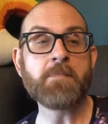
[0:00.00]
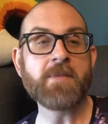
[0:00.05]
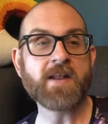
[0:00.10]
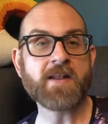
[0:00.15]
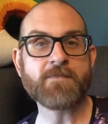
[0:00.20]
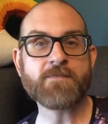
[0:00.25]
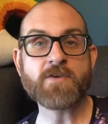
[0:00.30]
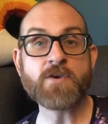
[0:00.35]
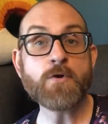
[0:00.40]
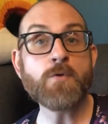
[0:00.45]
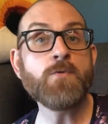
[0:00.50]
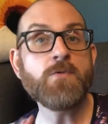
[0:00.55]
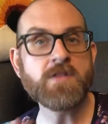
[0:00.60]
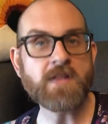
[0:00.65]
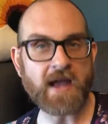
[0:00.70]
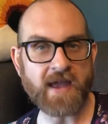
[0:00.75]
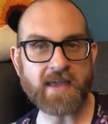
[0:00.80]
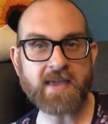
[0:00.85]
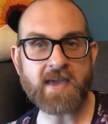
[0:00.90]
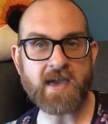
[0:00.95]
But if you
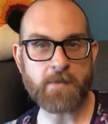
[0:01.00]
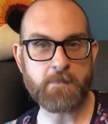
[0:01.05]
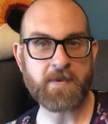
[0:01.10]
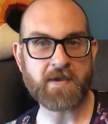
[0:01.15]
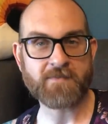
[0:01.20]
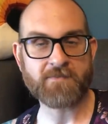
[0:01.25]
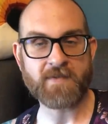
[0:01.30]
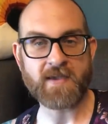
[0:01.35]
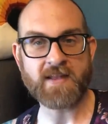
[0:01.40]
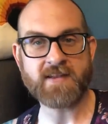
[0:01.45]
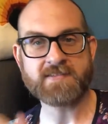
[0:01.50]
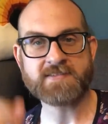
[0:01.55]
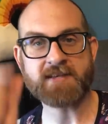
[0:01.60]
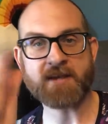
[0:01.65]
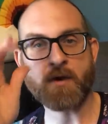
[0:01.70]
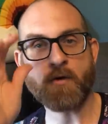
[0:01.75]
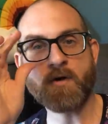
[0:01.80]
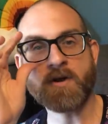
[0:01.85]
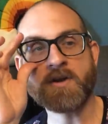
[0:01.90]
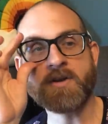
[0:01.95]
like epic
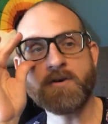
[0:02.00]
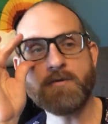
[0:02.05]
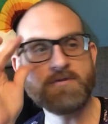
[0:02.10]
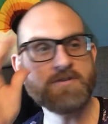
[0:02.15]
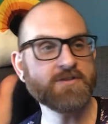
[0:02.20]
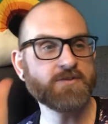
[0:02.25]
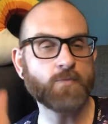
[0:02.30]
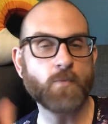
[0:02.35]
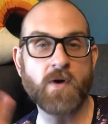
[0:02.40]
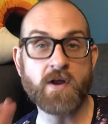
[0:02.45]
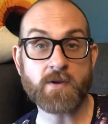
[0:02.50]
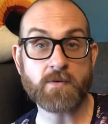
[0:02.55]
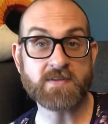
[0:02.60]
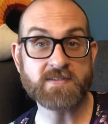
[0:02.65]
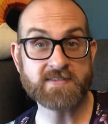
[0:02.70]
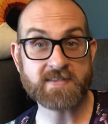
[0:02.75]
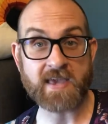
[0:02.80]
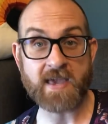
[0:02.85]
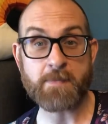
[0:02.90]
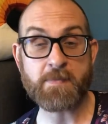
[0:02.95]
fantasy or you just want to
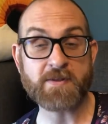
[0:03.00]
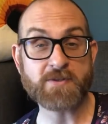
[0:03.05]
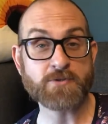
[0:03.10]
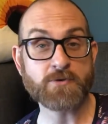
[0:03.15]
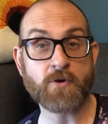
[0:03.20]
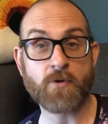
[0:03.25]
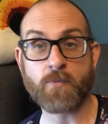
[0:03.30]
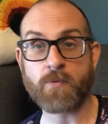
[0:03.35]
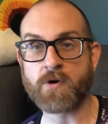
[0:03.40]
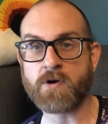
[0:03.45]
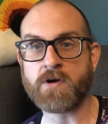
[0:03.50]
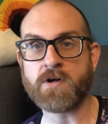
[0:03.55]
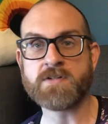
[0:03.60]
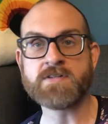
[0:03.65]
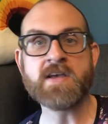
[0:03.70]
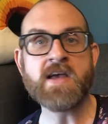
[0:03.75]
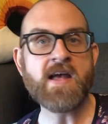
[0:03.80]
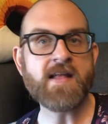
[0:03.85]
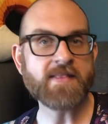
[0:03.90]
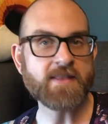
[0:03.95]
escape into a
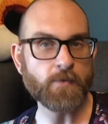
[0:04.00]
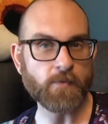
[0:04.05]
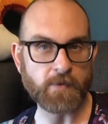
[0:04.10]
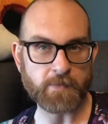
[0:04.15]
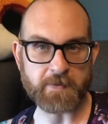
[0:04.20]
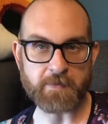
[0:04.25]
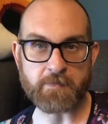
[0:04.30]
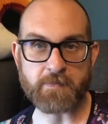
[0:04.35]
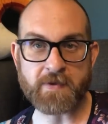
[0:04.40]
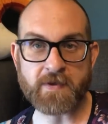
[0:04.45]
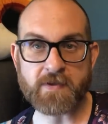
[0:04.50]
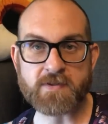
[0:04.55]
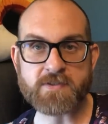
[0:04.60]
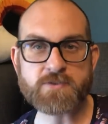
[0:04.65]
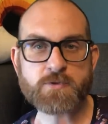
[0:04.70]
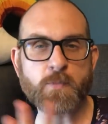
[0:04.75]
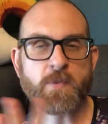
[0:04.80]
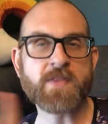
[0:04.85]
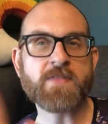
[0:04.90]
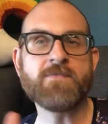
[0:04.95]
world that will be
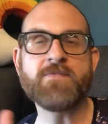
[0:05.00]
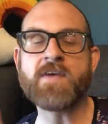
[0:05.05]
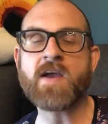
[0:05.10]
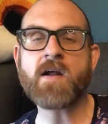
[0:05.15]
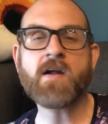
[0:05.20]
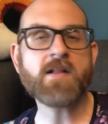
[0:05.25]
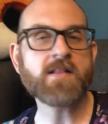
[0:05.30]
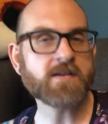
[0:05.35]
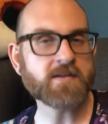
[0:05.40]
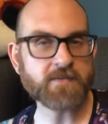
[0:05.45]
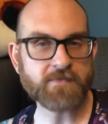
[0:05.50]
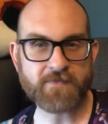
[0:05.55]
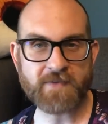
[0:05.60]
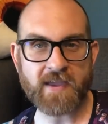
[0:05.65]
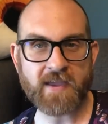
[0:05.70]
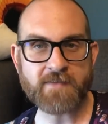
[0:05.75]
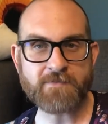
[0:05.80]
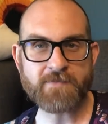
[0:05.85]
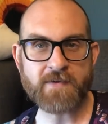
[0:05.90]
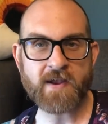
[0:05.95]
built with very little
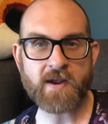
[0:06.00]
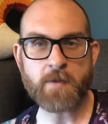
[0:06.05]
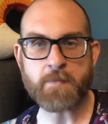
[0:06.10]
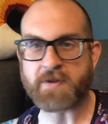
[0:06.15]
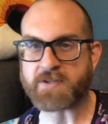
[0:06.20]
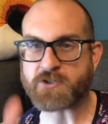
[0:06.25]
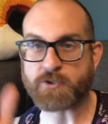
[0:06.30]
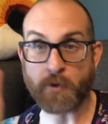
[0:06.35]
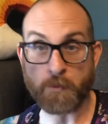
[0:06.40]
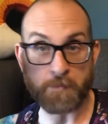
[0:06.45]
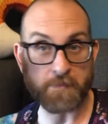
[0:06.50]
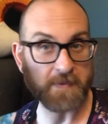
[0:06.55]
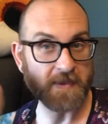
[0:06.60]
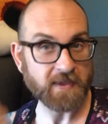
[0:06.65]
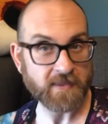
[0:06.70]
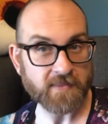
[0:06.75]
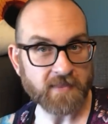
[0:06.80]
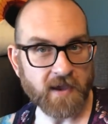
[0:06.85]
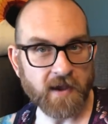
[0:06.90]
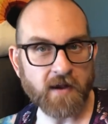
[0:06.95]
fanfare, but you'll
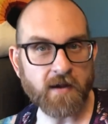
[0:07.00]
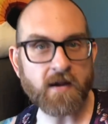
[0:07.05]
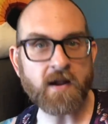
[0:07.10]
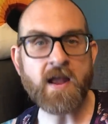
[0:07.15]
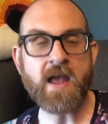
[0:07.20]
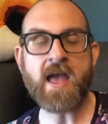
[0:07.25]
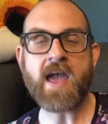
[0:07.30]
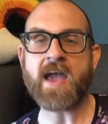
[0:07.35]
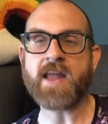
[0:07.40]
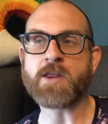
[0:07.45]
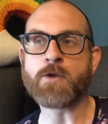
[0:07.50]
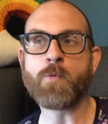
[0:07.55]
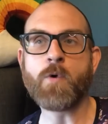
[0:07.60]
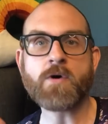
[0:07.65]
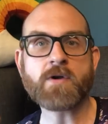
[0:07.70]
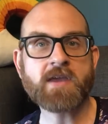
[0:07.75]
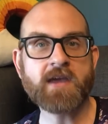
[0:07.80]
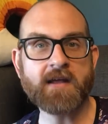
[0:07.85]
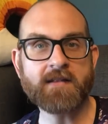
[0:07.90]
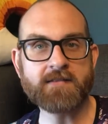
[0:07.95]
be there and you
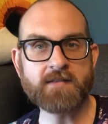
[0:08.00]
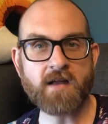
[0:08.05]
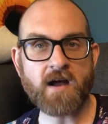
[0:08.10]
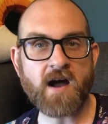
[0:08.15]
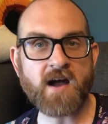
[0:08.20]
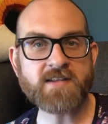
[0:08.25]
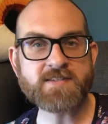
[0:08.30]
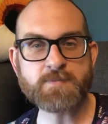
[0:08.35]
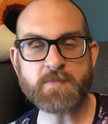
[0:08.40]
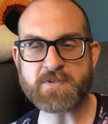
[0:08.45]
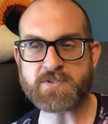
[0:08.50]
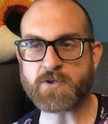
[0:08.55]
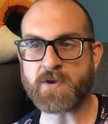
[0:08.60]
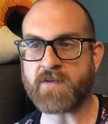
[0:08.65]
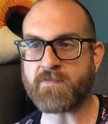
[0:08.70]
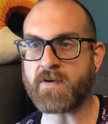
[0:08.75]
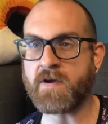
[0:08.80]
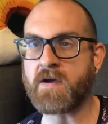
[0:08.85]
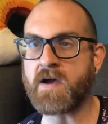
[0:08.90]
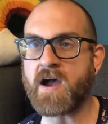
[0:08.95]
won't get lost, but you
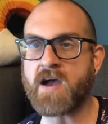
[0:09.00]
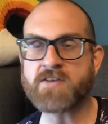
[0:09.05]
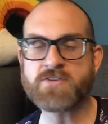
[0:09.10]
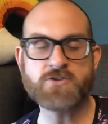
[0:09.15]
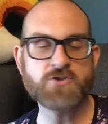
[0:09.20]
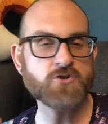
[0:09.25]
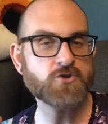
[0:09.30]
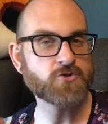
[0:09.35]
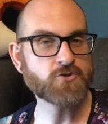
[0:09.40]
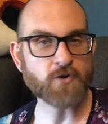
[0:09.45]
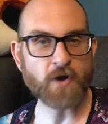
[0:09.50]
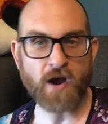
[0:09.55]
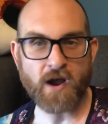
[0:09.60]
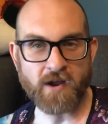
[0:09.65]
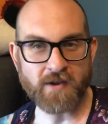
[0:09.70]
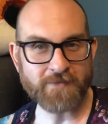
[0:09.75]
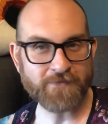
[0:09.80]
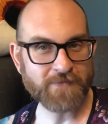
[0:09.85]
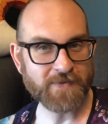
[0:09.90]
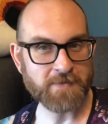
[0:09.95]
have a
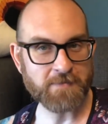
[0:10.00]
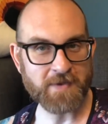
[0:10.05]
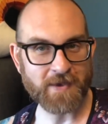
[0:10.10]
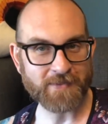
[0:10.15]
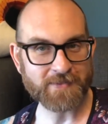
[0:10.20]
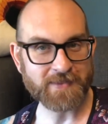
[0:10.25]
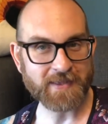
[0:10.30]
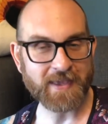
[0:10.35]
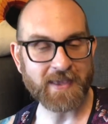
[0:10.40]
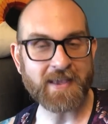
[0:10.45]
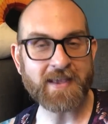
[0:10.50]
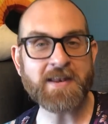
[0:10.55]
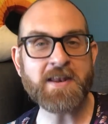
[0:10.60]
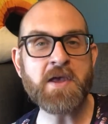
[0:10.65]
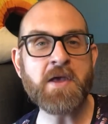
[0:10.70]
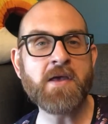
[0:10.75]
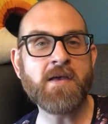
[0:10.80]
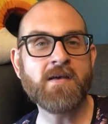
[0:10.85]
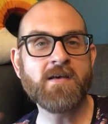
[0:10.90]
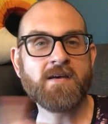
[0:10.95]
strong female
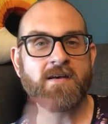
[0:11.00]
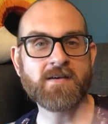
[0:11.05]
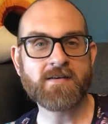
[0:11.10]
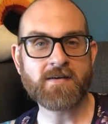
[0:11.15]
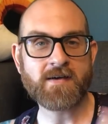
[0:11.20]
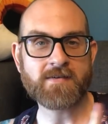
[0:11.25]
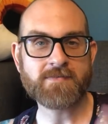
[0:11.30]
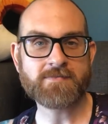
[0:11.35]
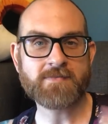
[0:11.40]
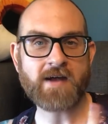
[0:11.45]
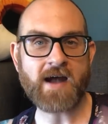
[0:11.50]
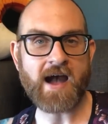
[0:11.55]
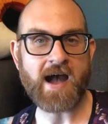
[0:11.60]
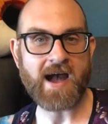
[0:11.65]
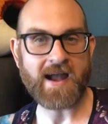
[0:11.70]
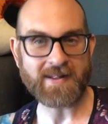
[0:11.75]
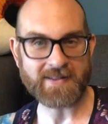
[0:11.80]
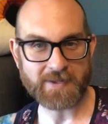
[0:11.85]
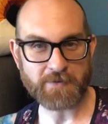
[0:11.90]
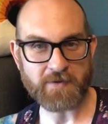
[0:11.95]
lead,
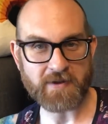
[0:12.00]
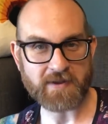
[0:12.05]
highly